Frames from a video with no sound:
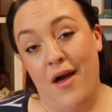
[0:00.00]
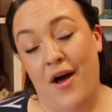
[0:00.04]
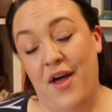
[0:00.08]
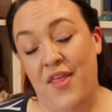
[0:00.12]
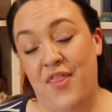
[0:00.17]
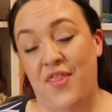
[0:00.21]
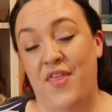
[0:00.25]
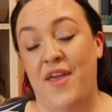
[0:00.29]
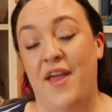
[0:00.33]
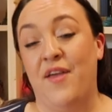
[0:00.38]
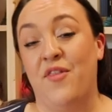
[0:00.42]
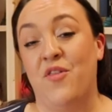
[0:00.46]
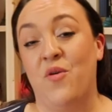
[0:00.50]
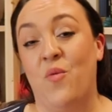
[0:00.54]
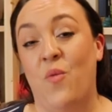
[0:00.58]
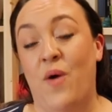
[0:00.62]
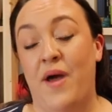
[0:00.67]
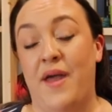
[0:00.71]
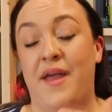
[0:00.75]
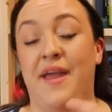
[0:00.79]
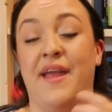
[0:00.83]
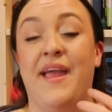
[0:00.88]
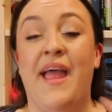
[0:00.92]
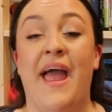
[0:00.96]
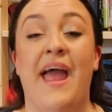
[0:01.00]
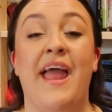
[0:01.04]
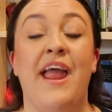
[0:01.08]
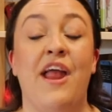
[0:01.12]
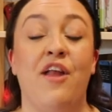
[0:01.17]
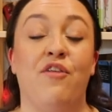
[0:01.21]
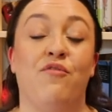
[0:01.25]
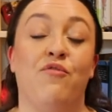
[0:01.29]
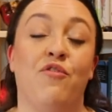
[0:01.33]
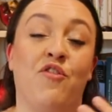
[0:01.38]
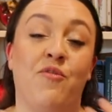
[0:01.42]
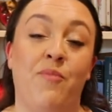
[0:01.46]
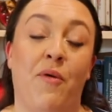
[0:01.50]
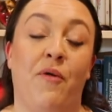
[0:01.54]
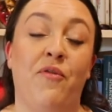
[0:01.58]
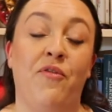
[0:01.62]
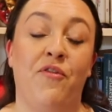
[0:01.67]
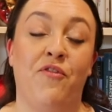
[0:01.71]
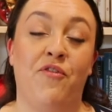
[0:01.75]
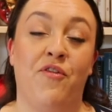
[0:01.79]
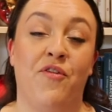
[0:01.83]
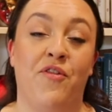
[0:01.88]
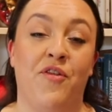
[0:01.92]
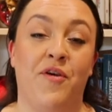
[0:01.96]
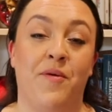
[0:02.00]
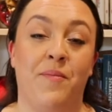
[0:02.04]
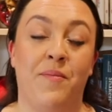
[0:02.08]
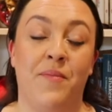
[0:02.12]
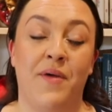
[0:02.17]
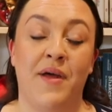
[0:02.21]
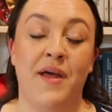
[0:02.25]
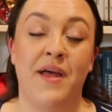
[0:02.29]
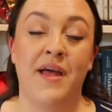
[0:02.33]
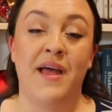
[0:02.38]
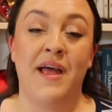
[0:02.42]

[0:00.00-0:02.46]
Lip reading: I think the way Kate responds to them,